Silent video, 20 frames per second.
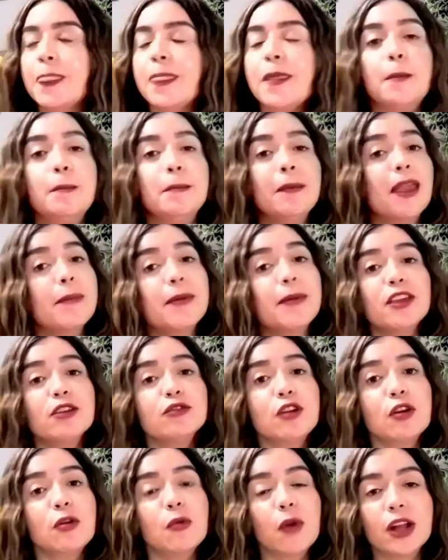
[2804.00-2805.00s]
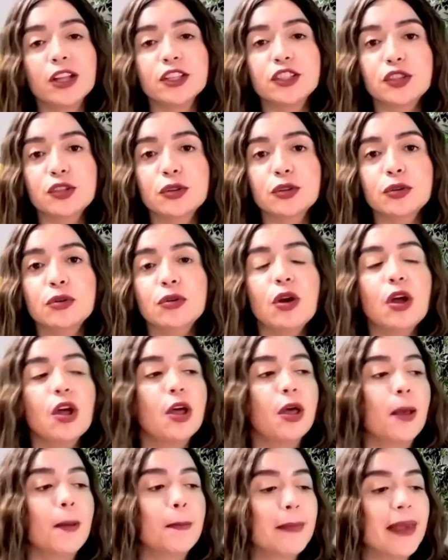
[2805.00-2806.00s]
Maybe you don't want to.
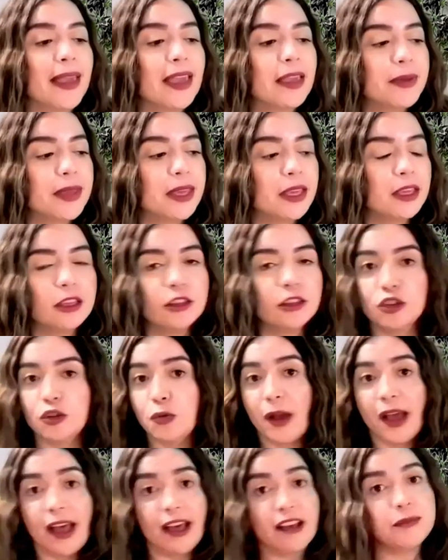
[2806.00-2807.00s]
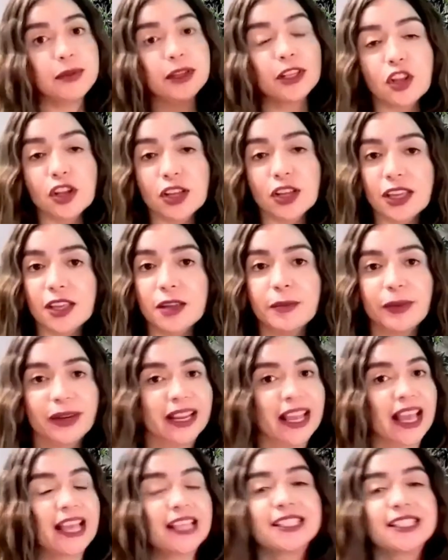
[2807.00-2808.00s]
Maybe you have been looking, but it
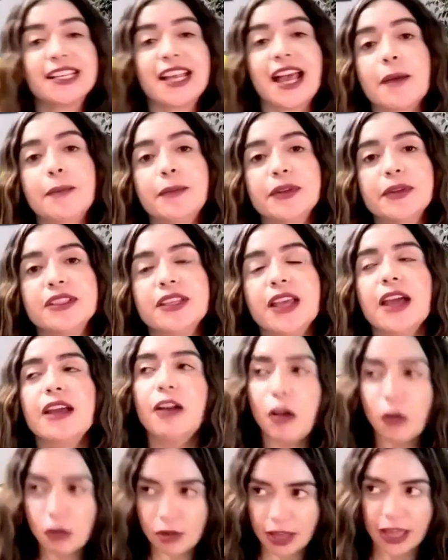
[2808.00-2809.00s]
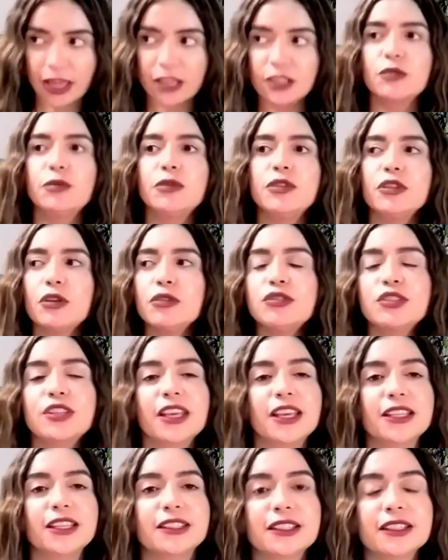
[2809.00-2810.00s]
hasn't happened yet. Okay, so in those
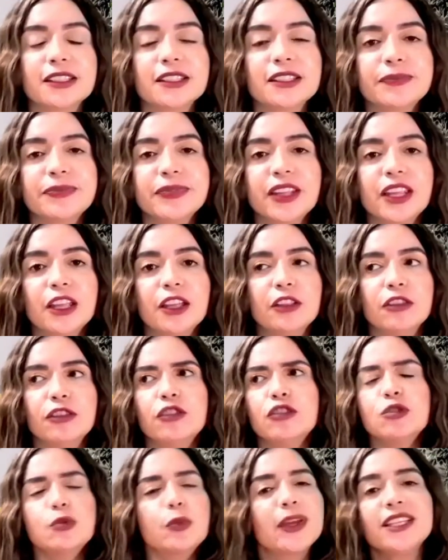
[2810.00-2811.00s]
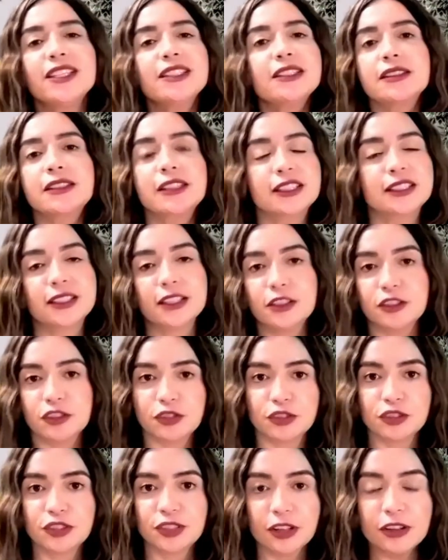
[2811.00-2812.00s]
cases, there's ways to distance
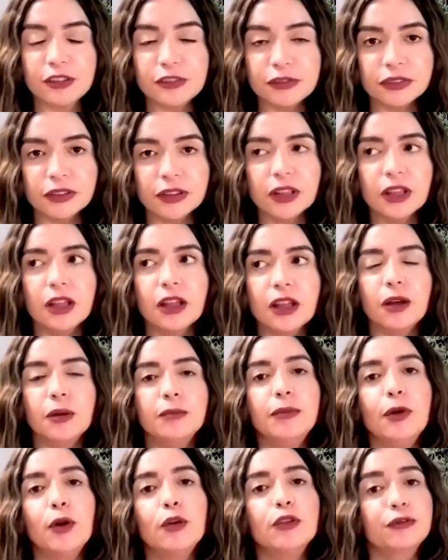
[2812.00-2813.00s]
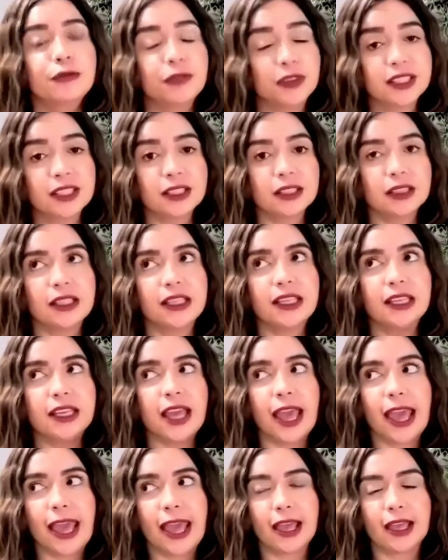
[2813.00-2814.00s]
yourself, both physically
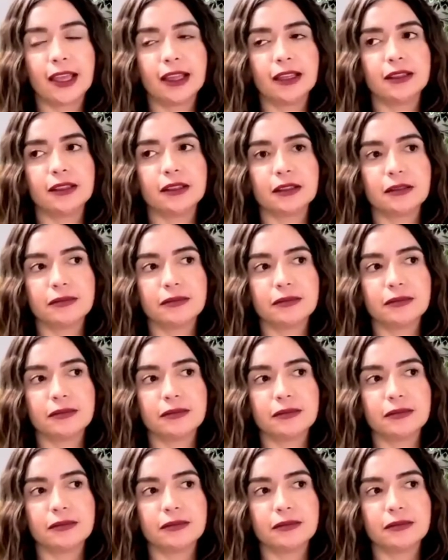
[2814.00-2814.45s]
and